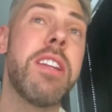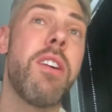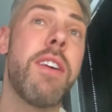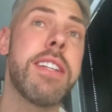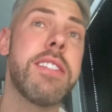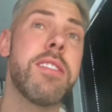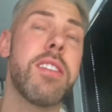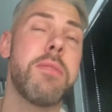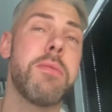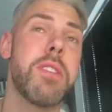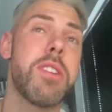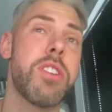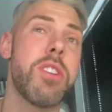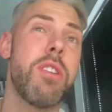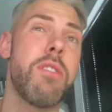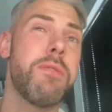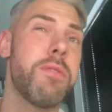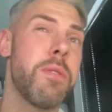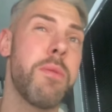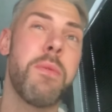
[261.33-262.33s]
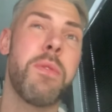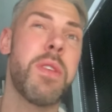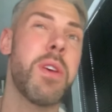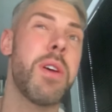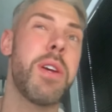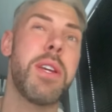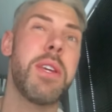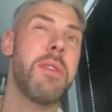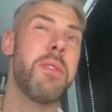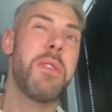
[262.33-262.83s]
lines up the shot from
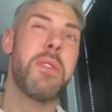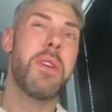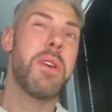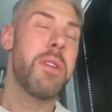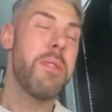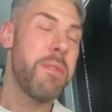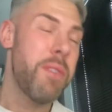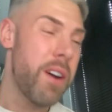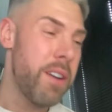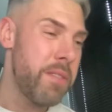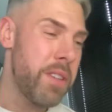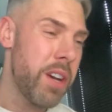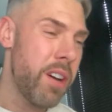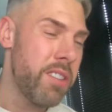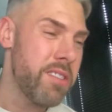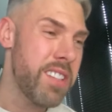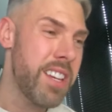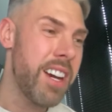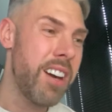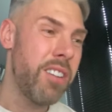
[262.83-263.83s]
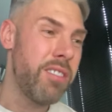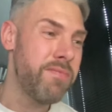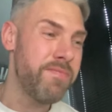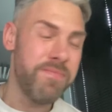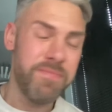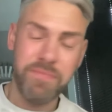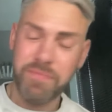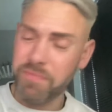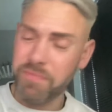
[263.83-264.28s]
30, 35 yards out.